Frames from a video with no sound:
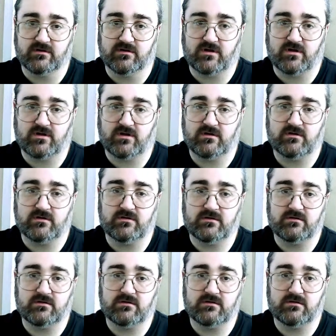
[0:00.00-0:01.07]

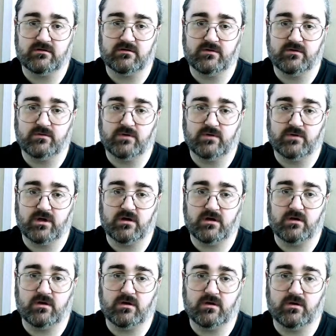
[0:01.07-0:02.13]
Oh no.
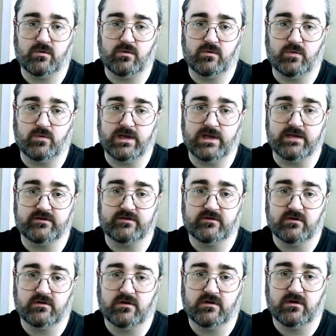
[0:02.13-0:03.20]
Oh wait.
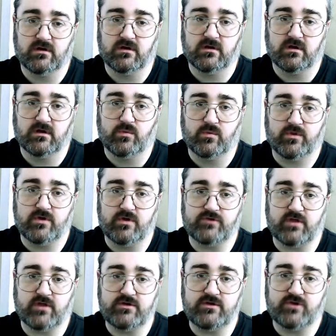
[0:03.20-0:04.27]
Are
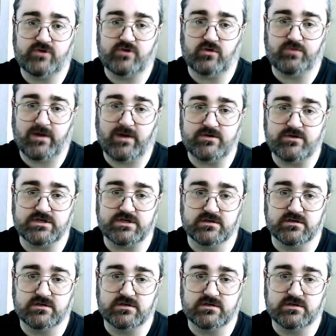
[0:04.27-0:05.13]
these old parachutes?